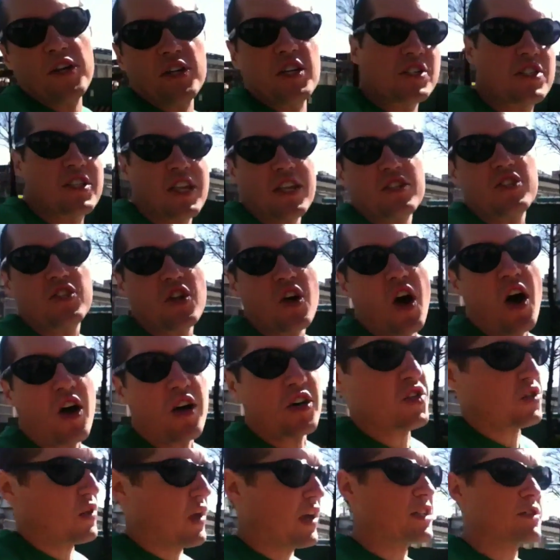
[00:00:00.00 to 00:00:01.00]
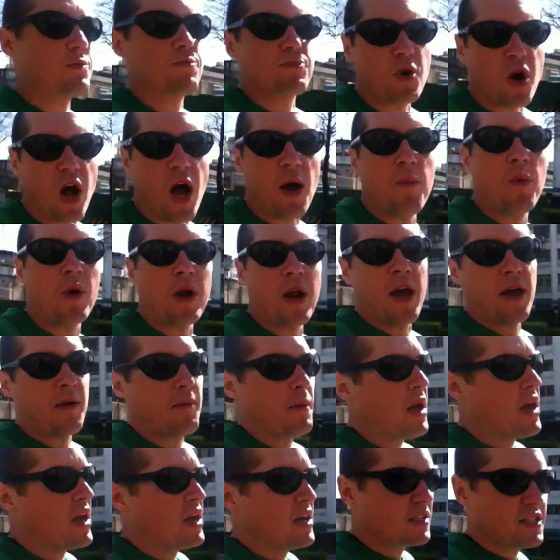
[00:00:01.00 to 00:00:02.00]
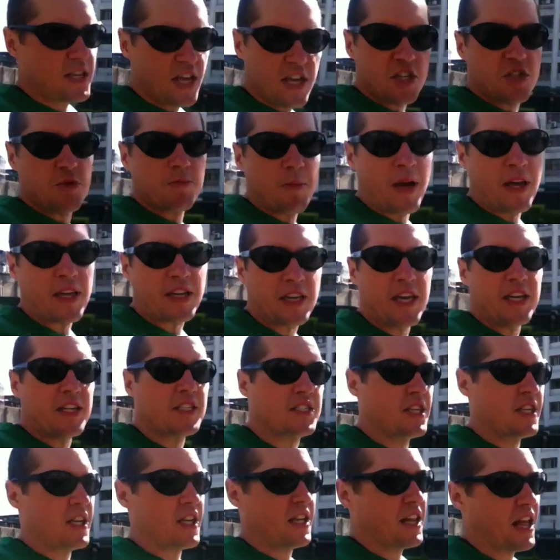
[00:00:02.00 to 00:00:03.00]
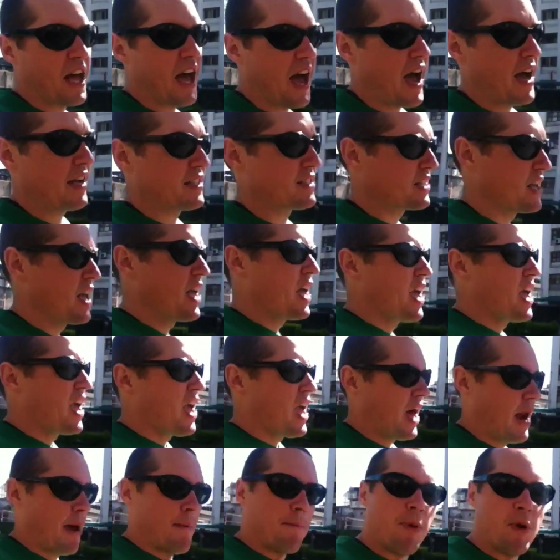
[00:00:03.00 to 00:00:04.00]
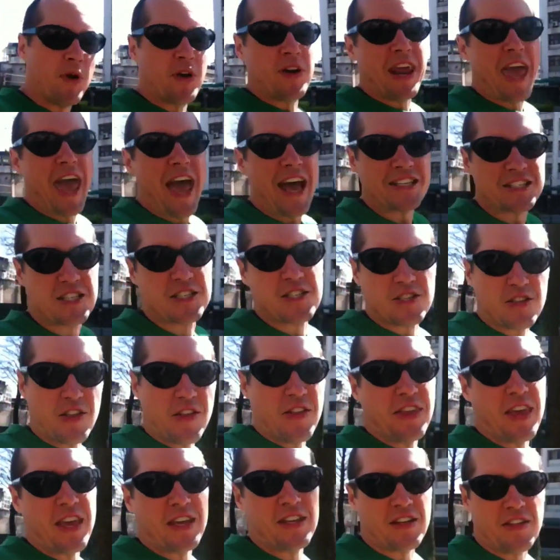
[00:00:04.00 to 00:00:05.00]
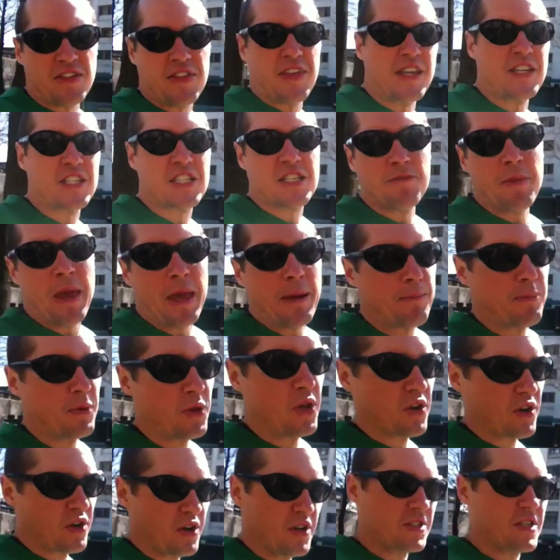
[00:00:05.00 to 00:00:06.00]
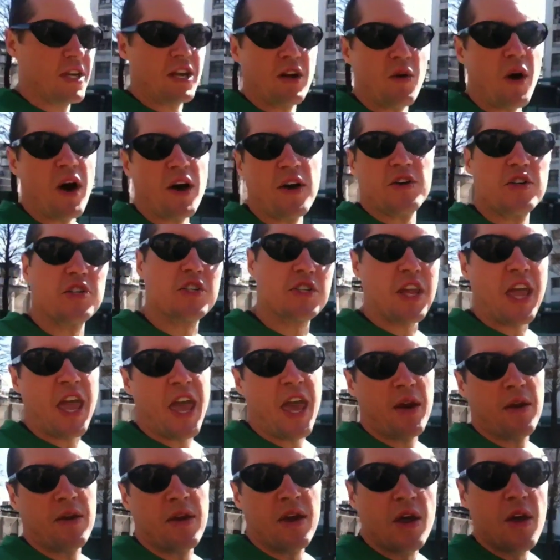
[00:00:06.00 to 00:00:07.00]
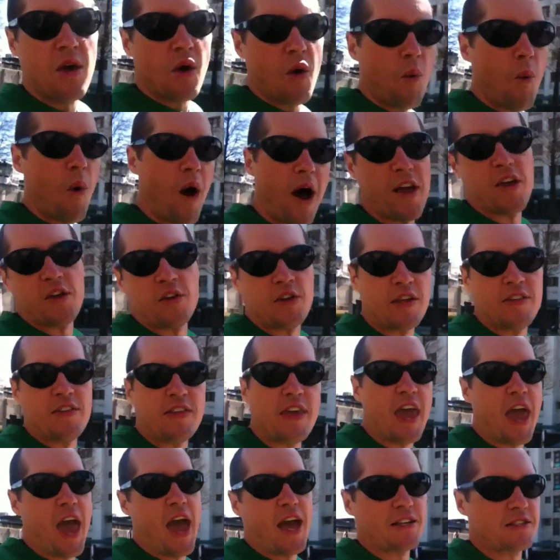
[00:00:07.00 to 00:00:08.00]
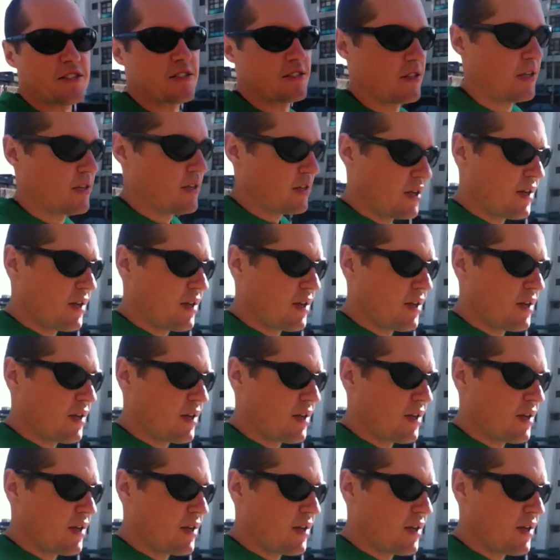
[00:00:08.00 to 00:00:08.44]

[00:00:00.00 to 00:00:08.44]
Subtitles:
He just says dog. So that's a problem when I'm teaching my kids in class and I'm putting S's on the end of things to make plurals. They don't understand why you need the S.